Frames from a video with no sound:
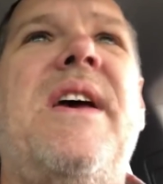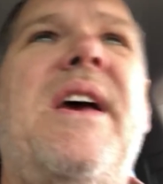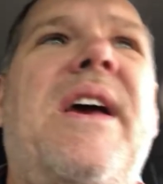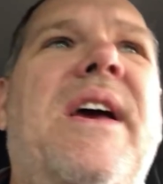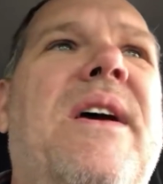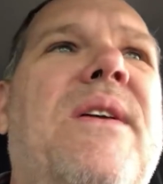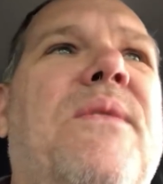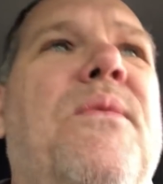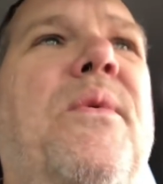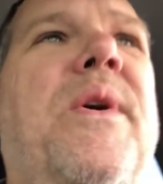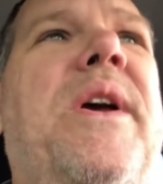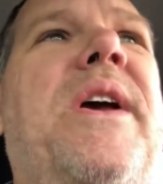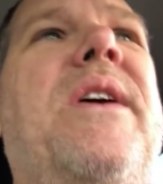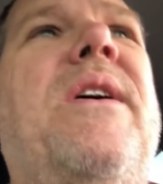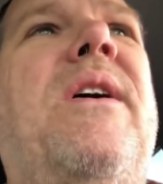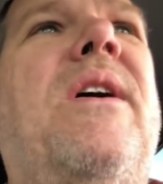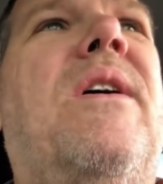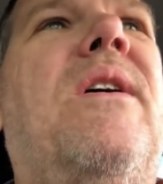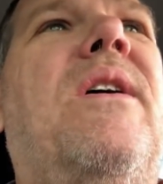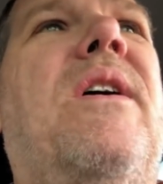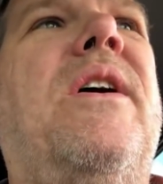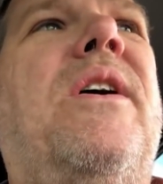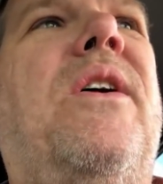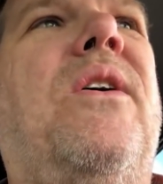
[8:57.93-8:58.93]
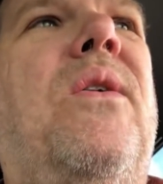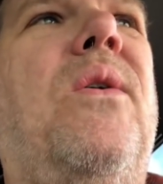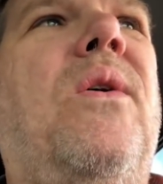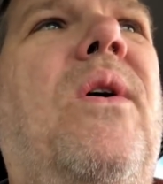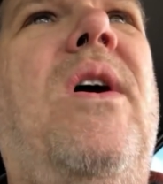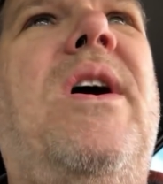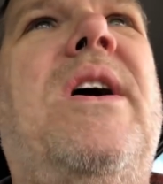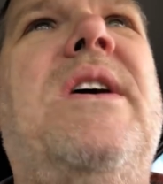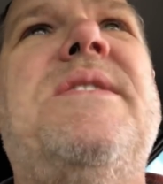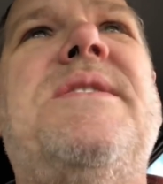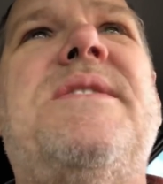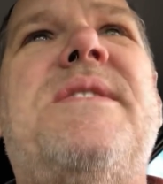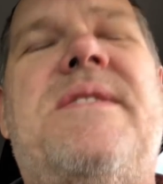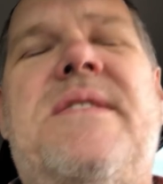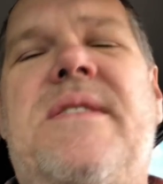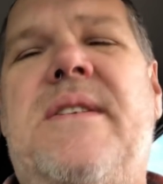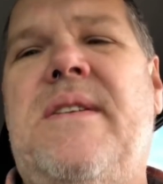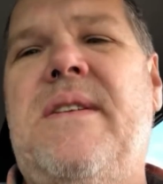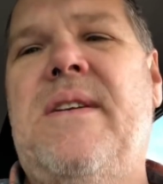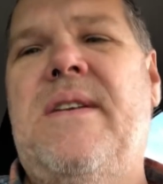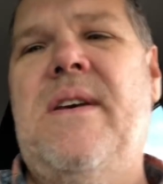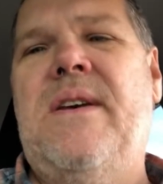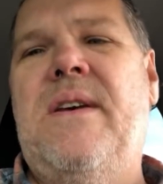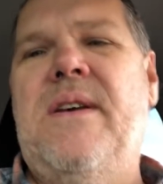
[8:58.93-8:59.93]
and we are across.
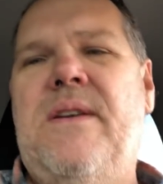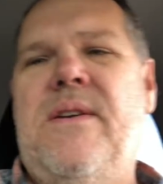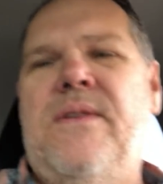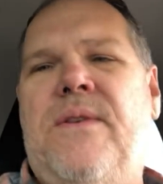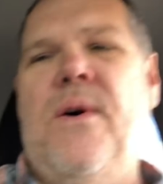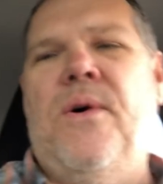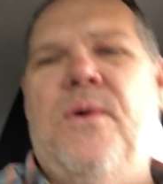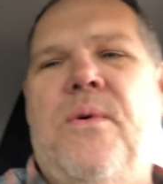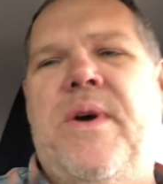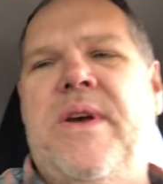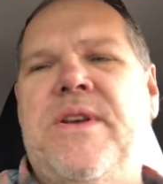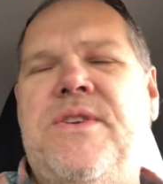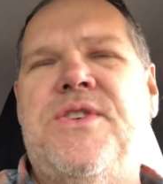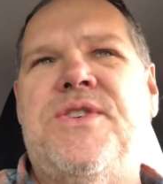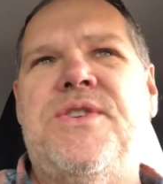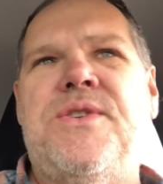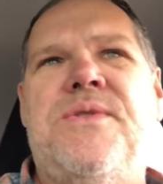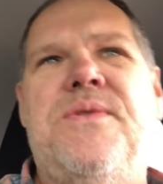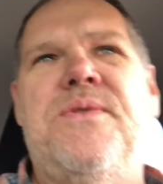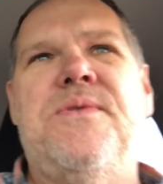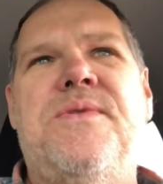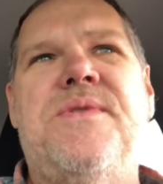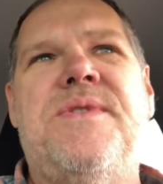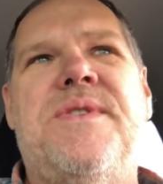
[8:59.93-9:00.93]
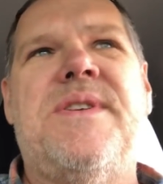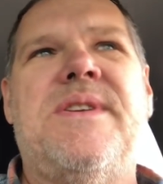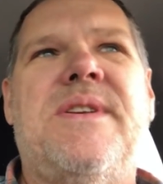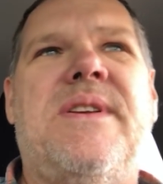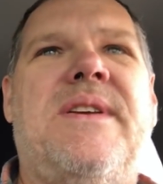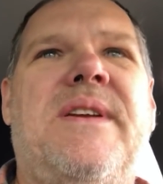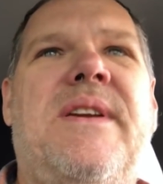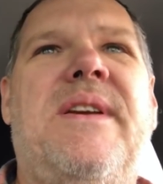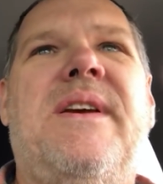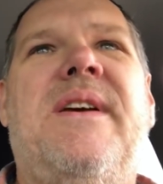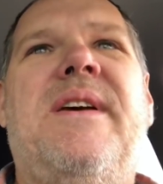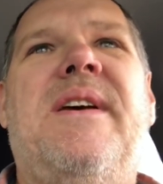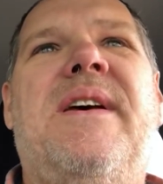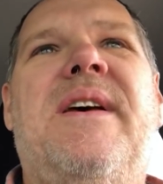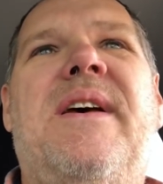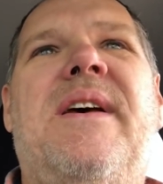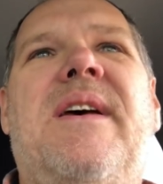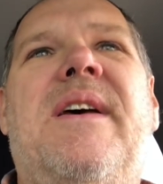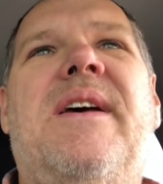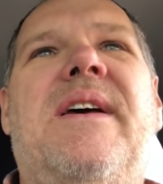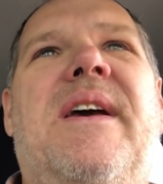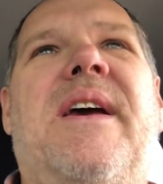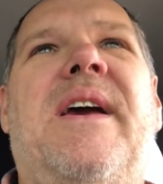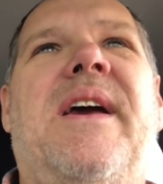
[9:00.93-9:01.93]
No issues.
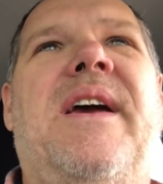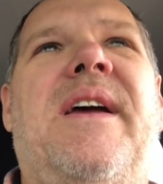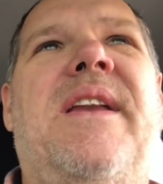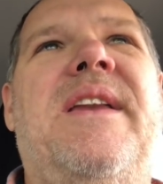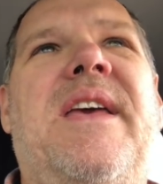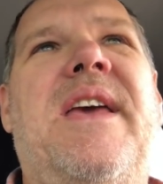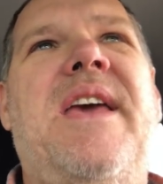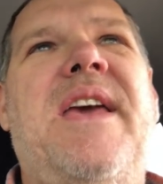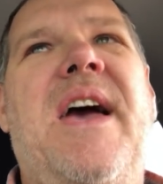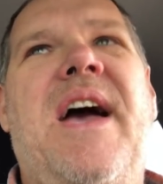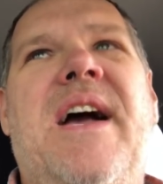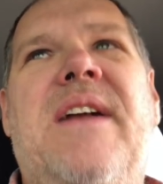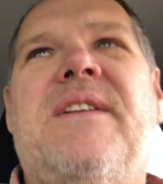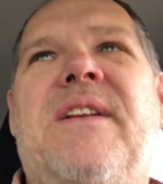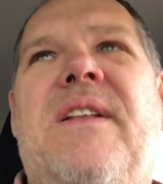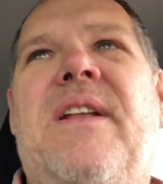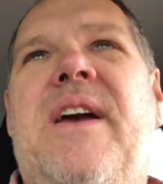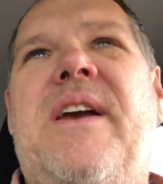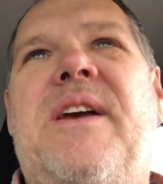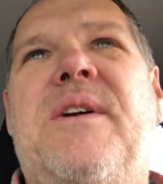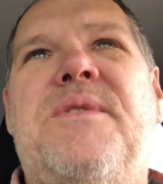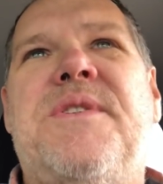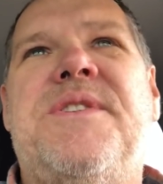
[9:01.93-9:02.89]
And he acted like it